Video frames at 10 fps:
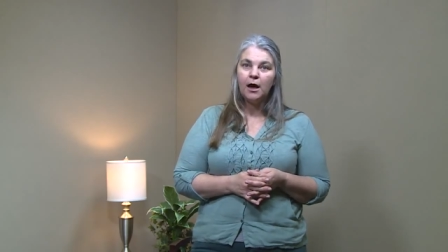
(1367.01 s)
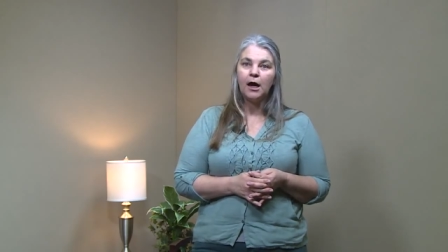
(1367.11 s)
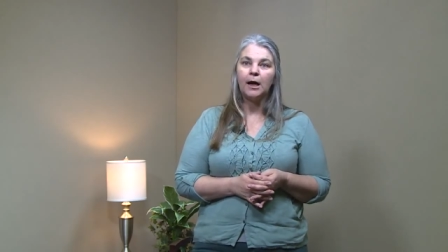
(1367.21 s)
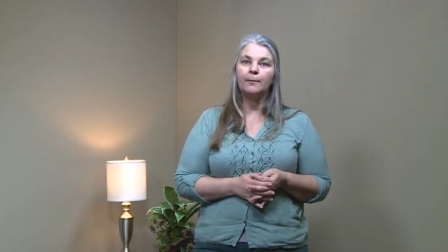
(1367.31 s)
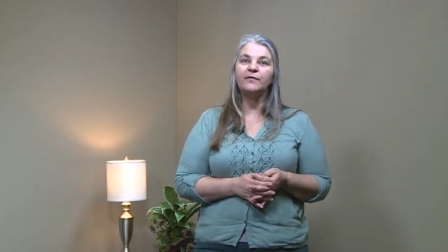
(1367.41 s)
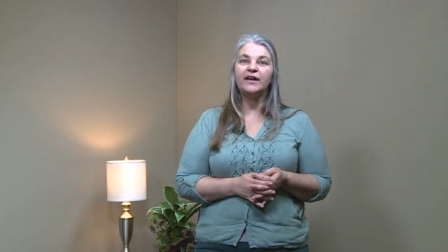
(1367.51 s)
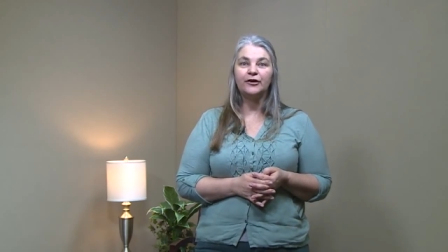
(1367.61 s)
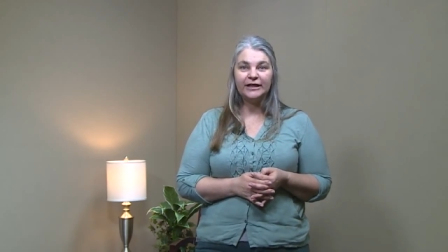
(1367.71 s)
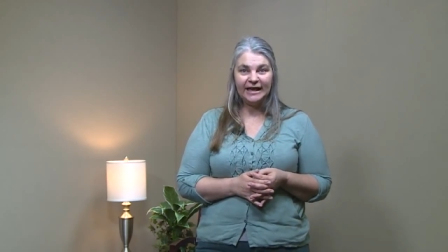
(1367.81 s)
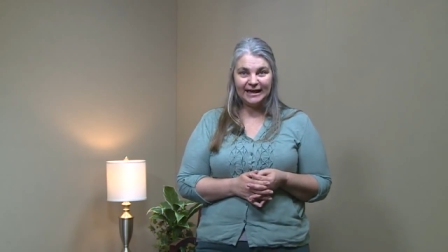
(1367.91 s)
Um, they
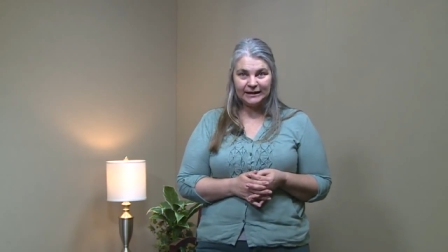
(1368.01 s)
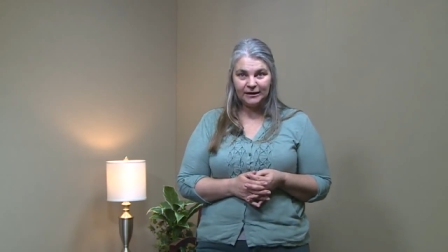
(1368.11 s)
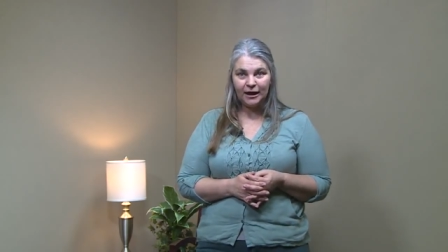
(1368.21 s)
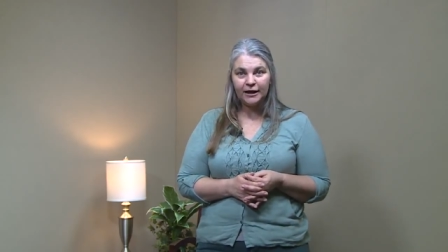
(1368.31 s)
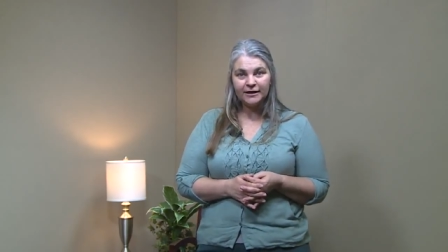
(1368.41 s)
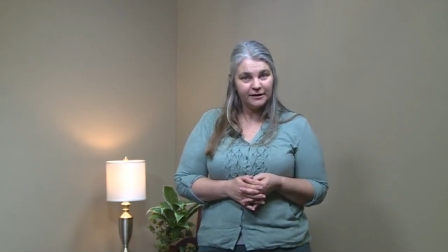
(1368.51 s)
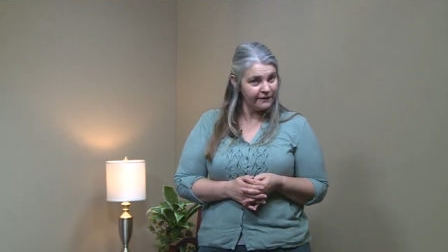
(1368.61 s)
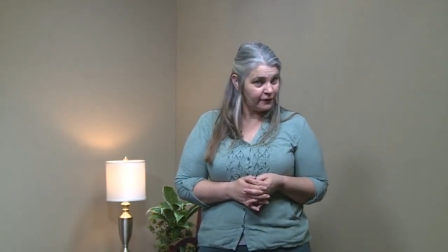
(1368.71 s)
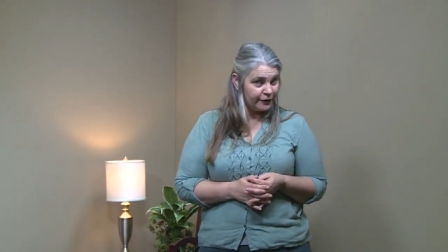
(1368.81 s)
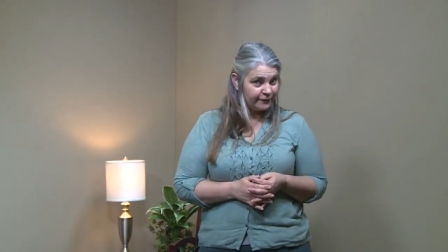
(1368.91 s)
are cataloging
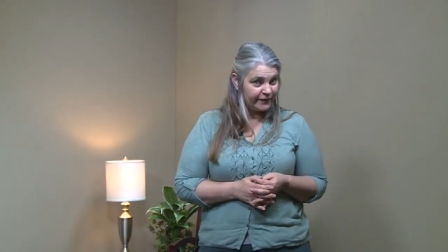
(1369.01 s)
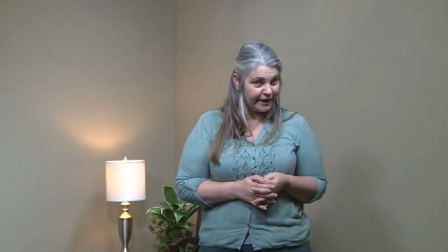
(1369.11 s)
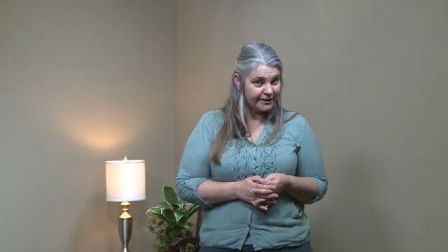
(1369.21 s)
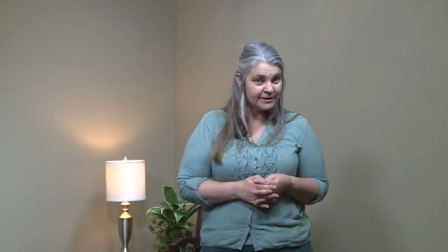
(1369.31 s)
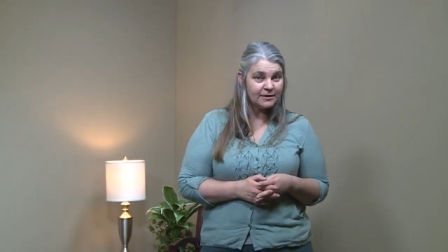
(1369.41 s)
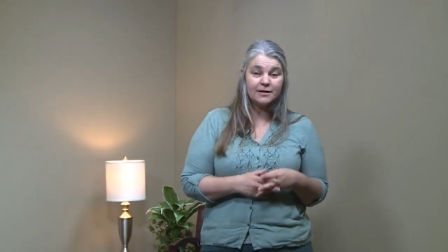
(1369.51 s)
these artifacts,